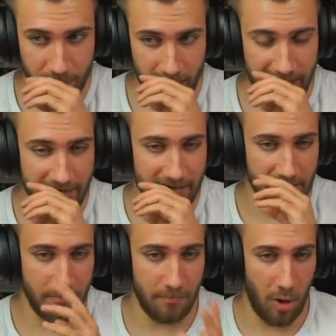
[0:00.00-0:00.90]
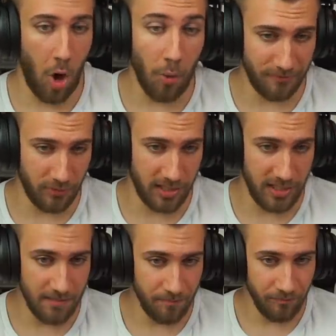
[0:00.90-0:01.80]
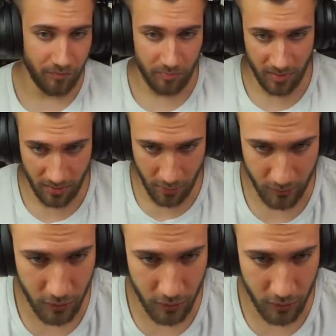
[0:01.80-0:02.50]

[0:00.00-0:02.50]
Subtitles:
And hopefully, those